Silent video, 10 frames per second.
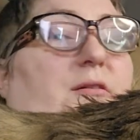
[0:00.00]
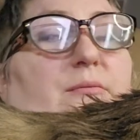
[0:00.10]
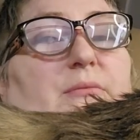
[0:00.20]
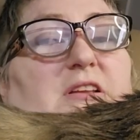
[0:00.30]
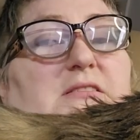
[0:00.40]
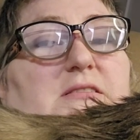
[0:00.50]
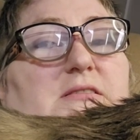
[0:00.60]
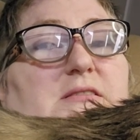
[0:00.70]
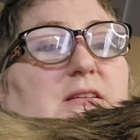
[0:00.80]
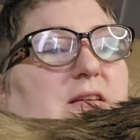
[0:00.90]

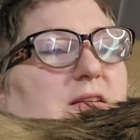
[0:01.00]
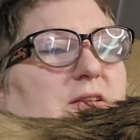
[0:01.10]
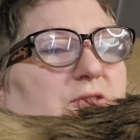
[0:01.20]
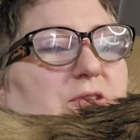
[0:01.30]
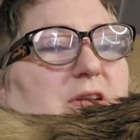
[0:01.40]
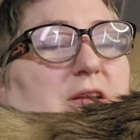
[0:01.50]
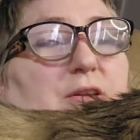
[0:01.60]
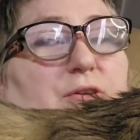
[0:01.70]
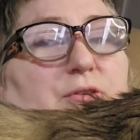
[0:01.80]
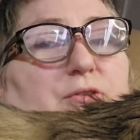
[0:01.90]
Miss Skitter
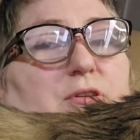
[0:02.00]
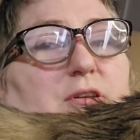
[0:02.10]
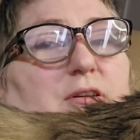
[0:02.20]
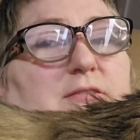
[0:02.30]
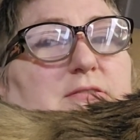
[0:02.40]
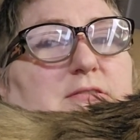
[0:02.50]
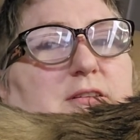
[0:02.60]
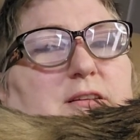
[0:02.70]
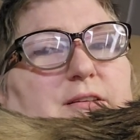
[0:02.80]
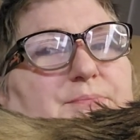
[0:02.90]
here got
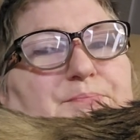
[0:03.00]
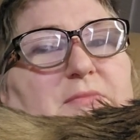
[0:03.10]
uh,